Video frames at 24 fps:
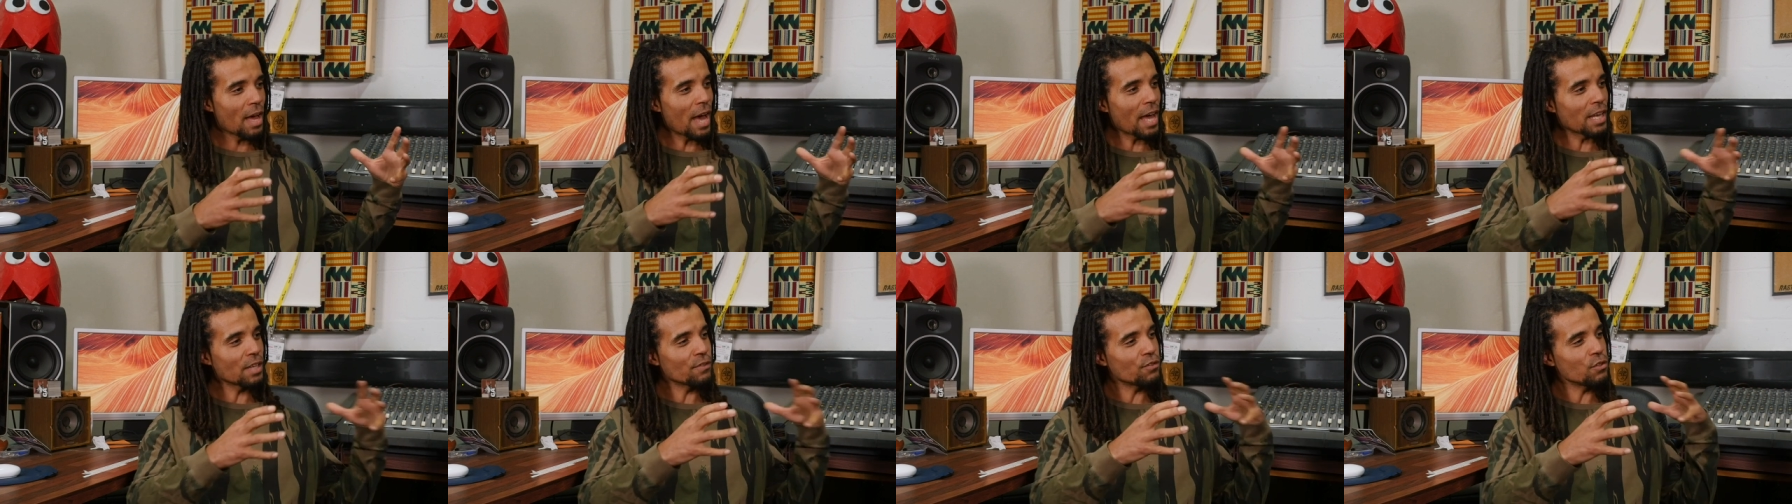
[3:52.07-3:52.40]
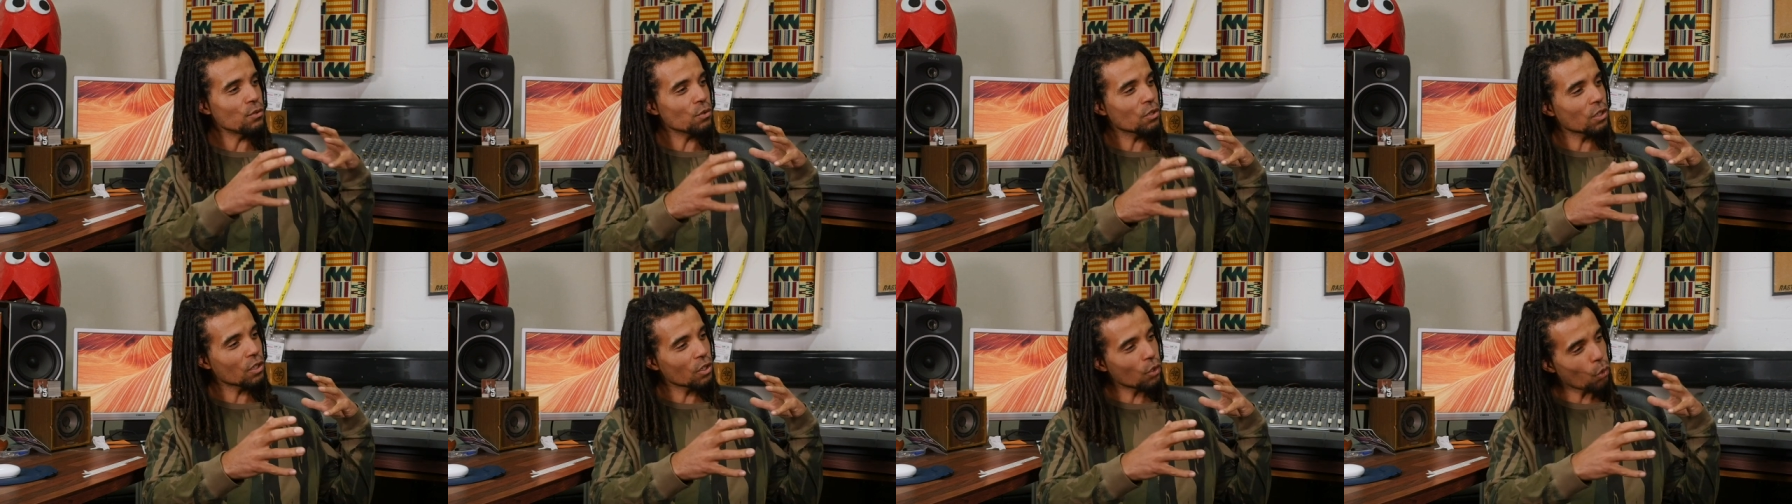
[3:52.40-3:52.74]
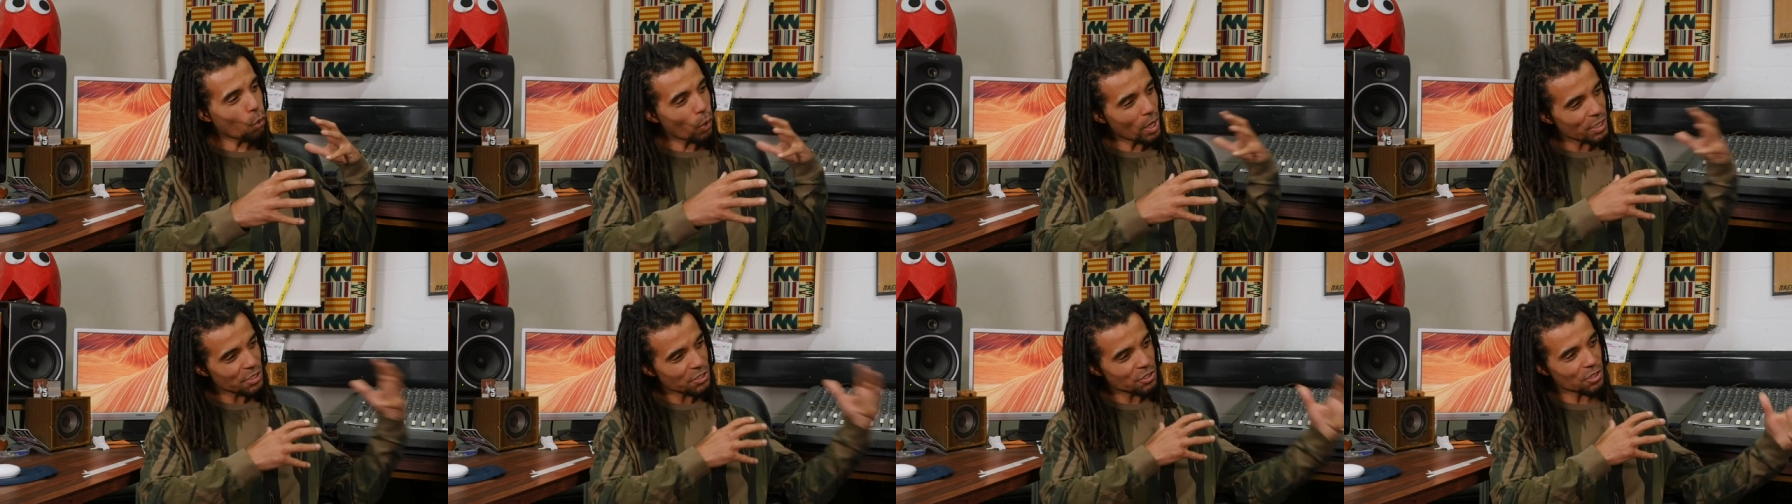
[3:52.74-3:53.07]
And if you
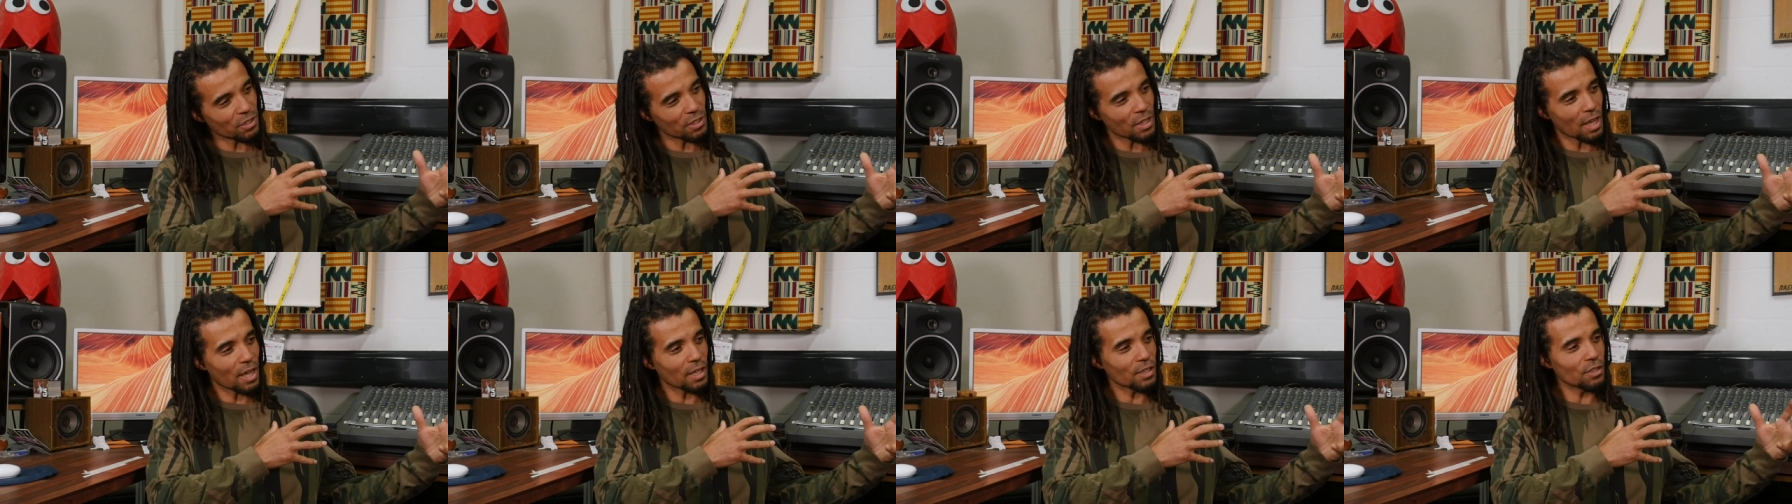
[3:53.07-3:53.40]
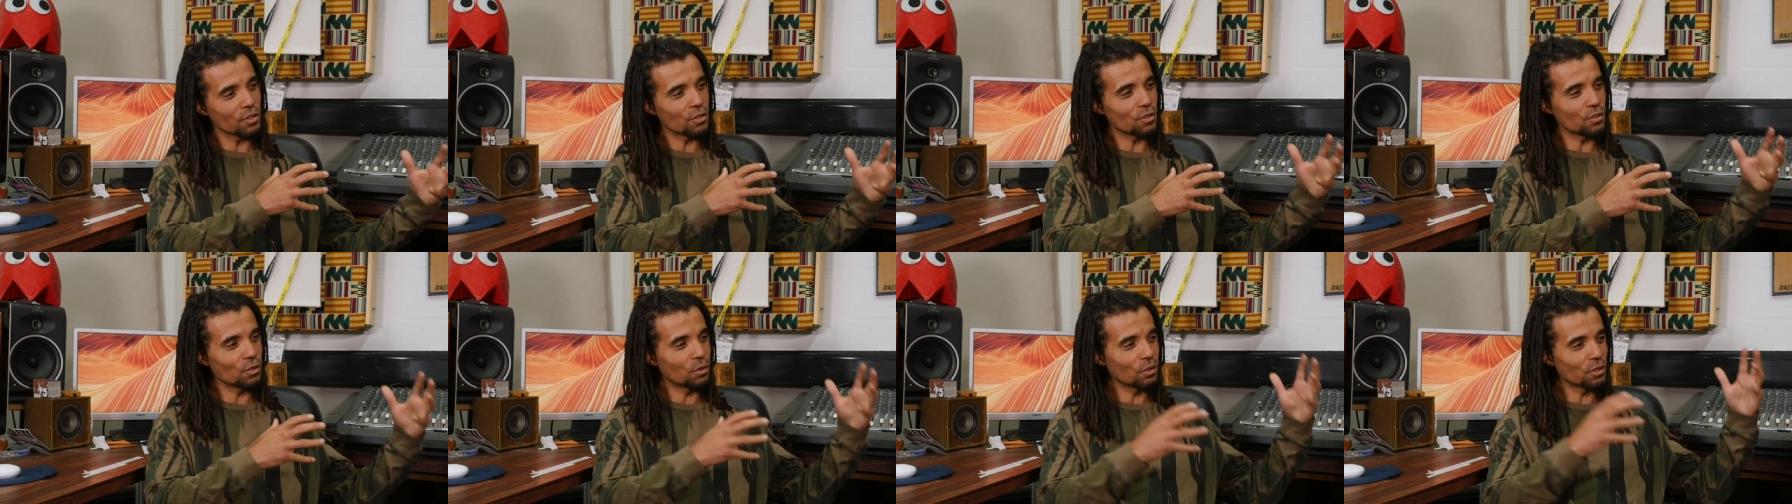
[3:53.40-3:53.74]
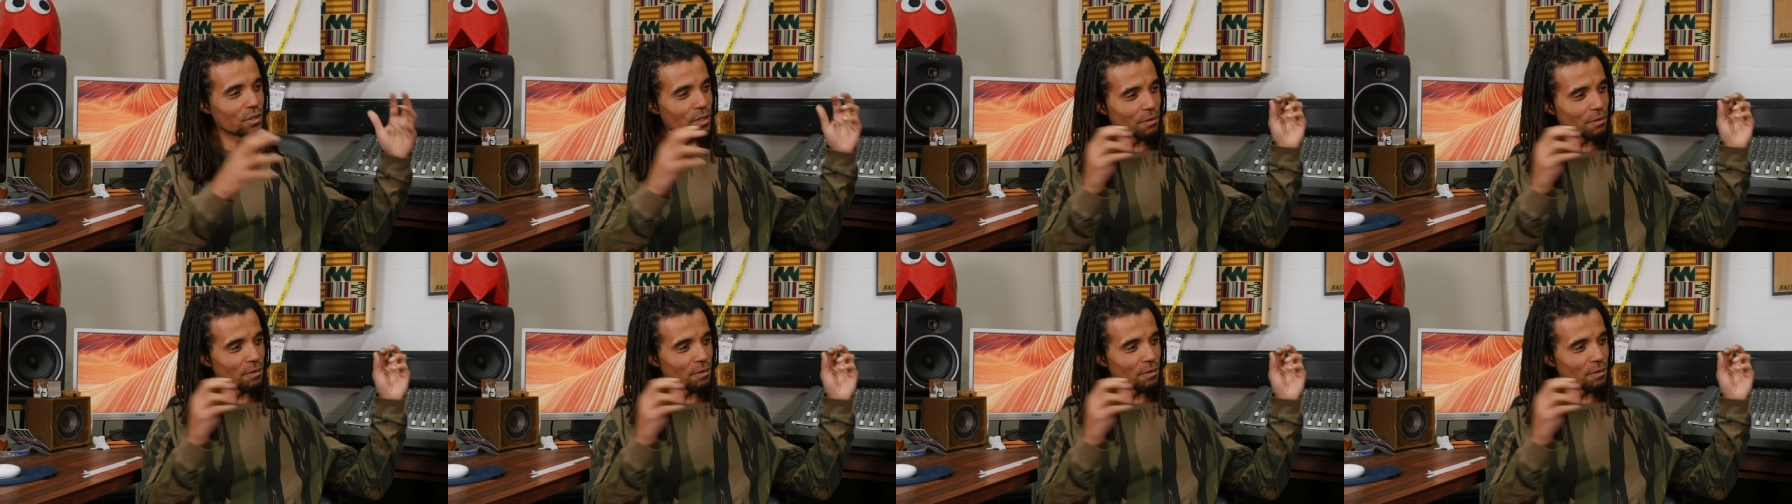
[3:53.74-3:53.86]
question that, you're